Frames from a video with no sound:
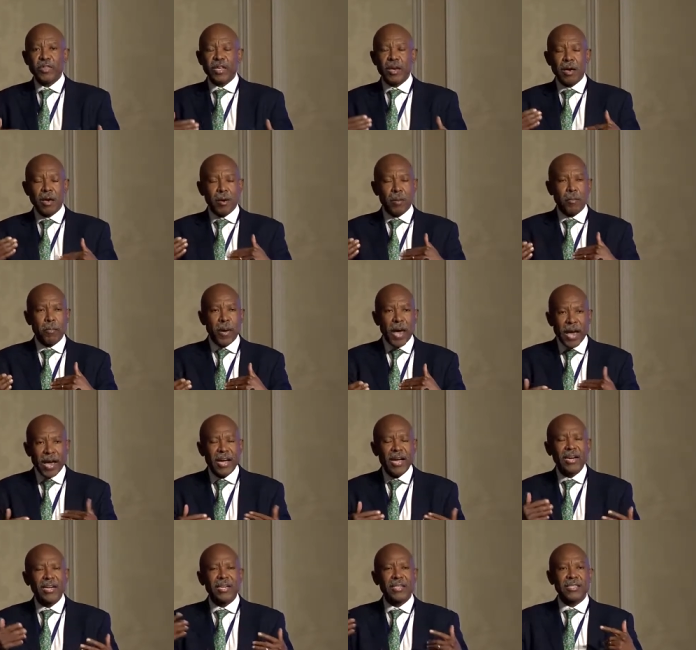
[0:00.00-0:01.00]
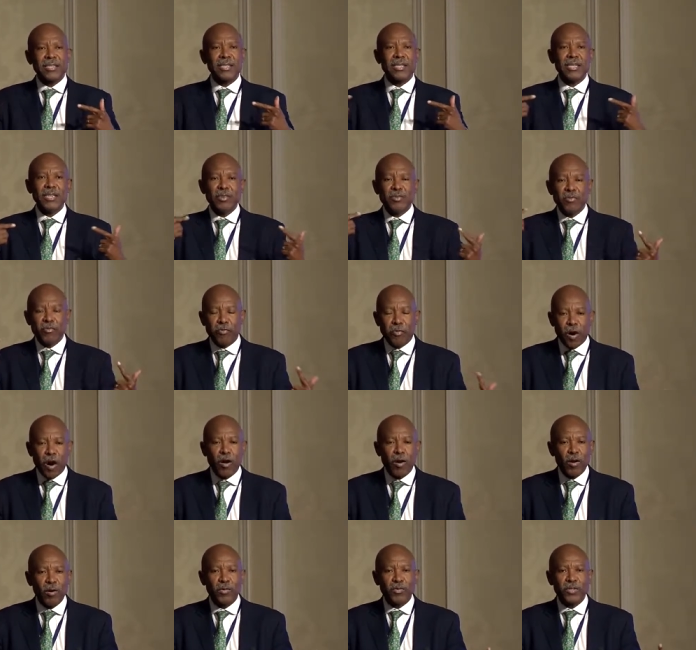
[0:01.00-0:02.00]
the banks
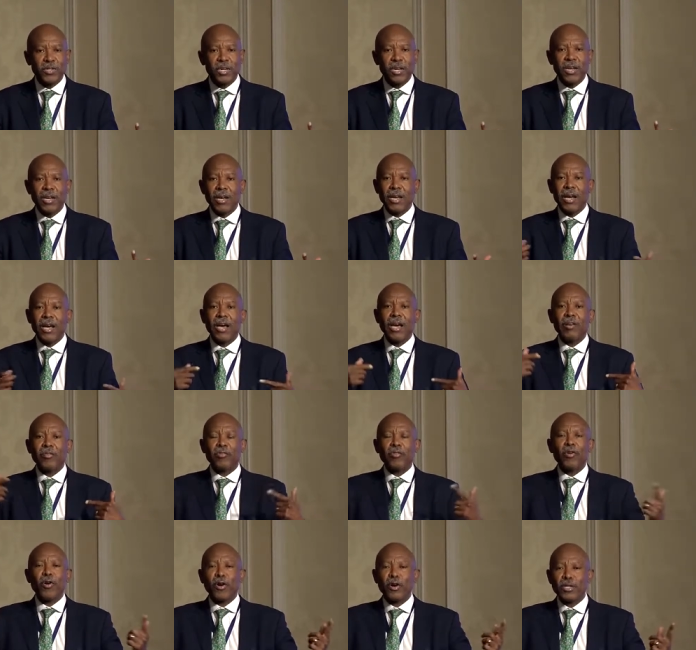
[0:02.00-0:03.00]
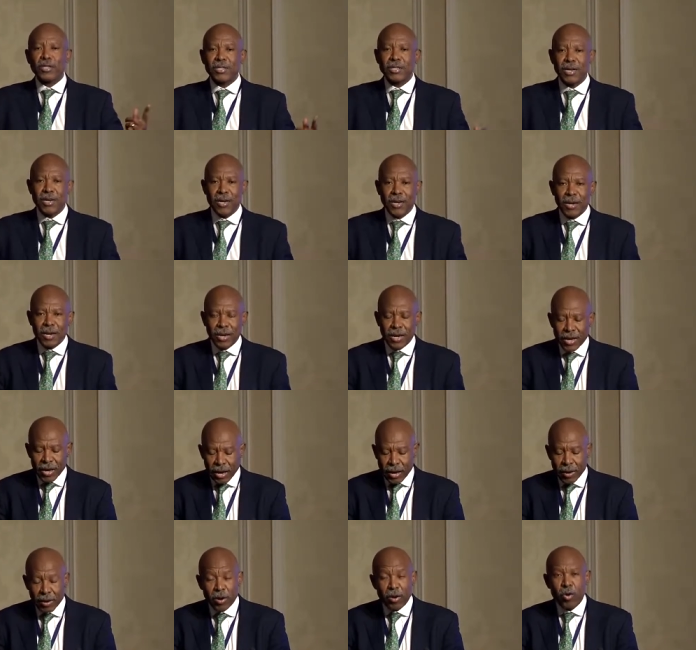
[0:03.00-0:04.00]
involved have got
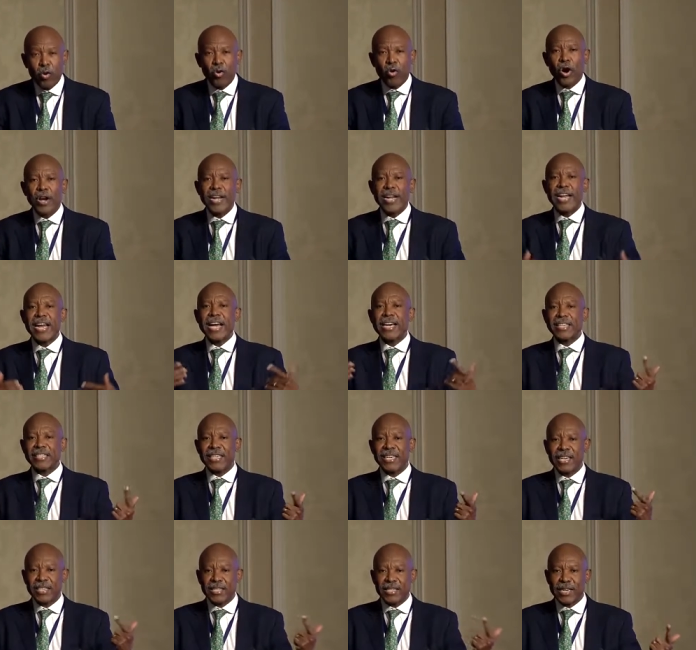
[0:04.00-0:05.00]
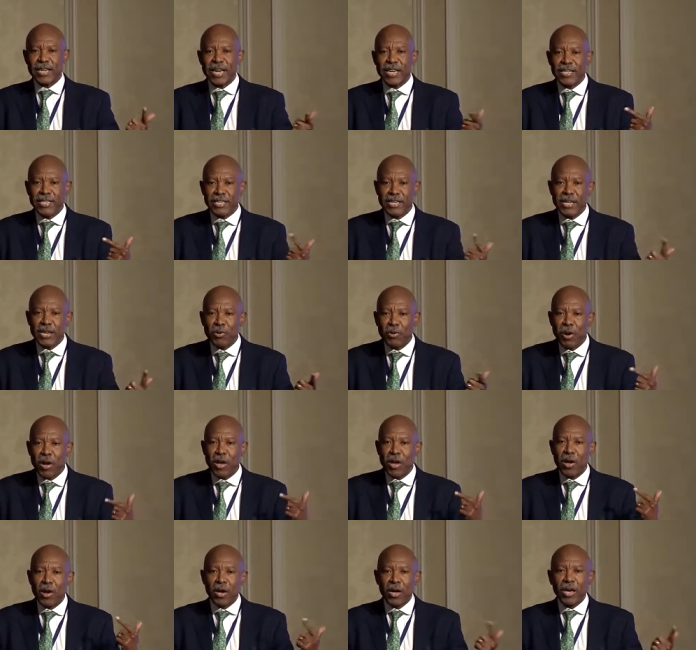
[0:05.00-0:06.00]
connected lending
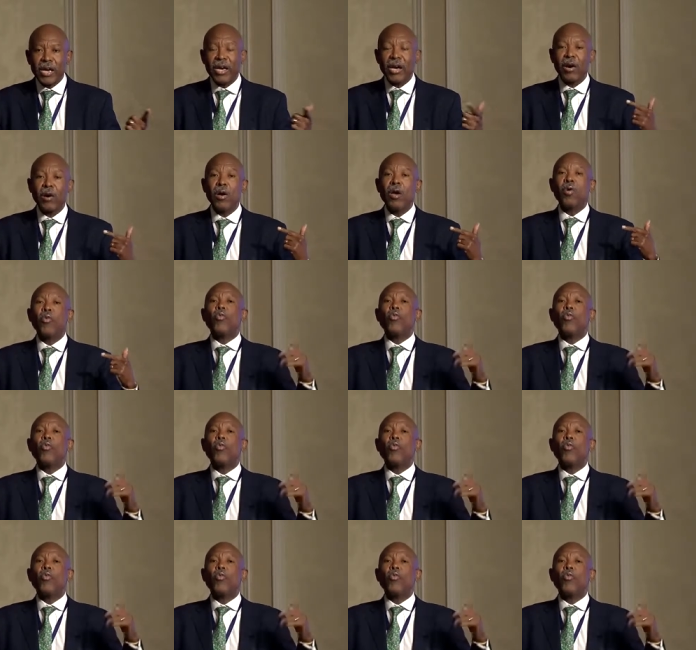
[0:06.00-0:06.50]
uh,